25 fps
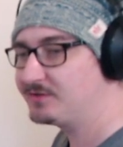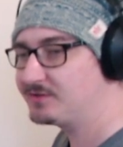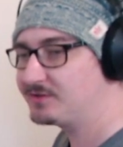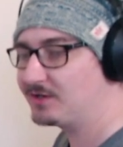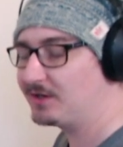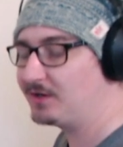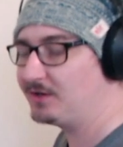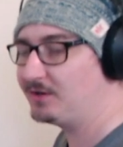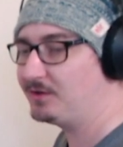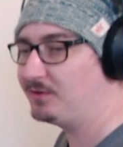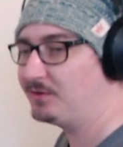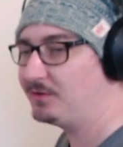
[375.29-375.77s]

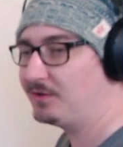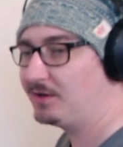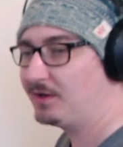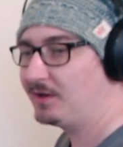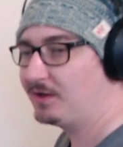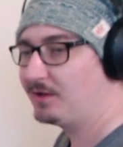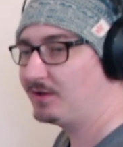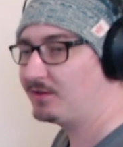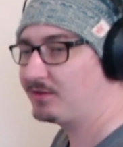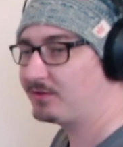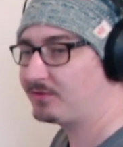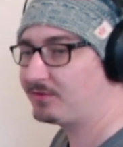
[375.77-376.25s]
2
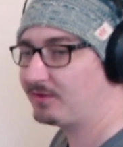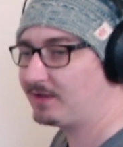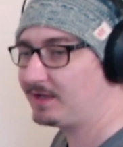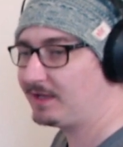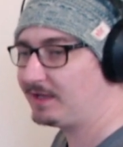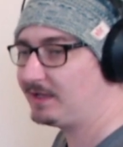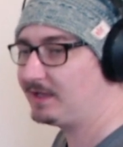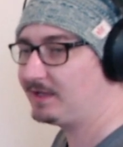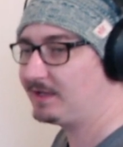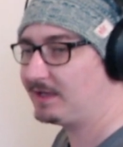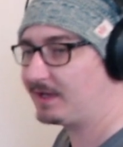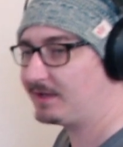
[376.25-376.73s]

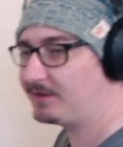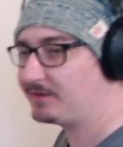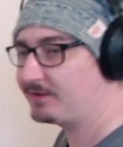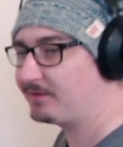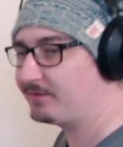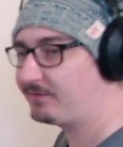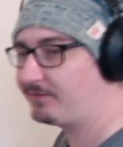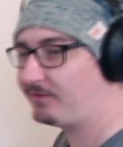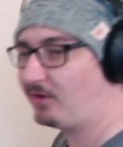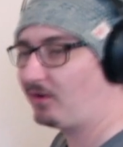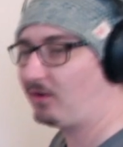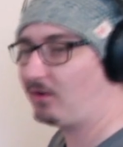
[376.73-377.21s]
3 and
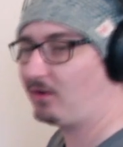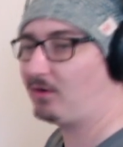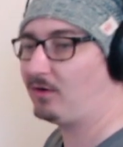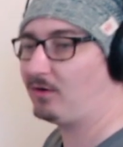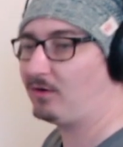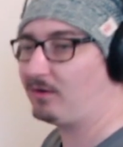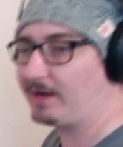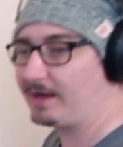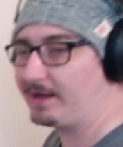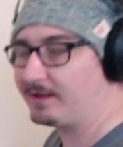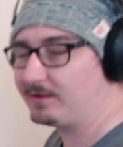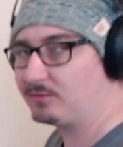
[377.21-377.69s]
a
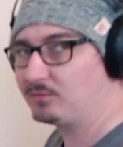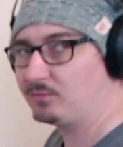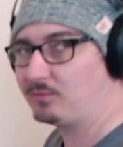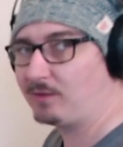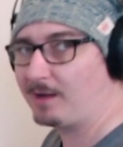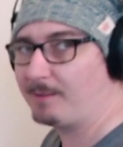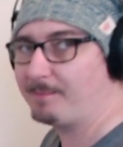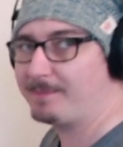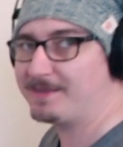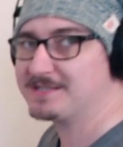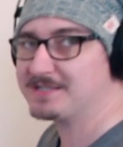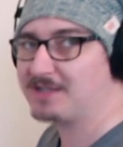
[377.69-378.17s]
4 and
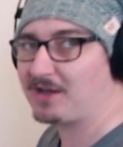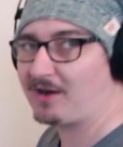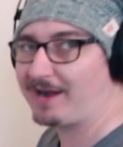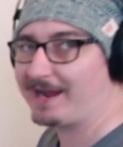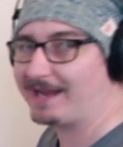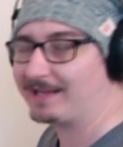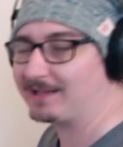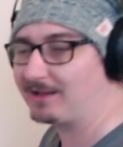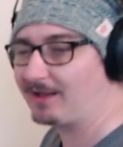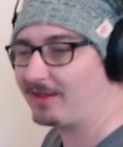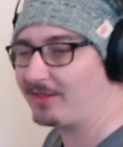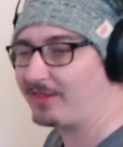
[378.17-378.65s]
1. Miss the
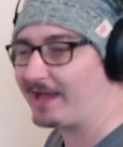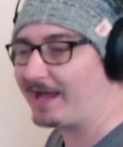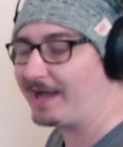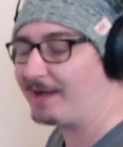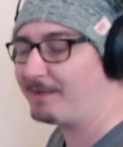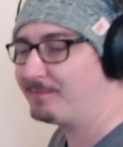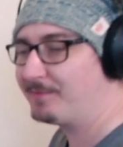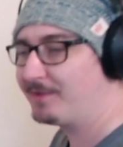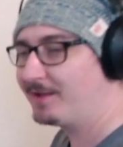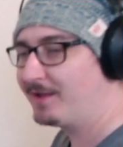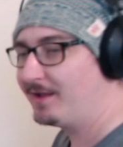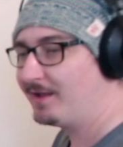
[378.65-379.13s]
hi-hat like that.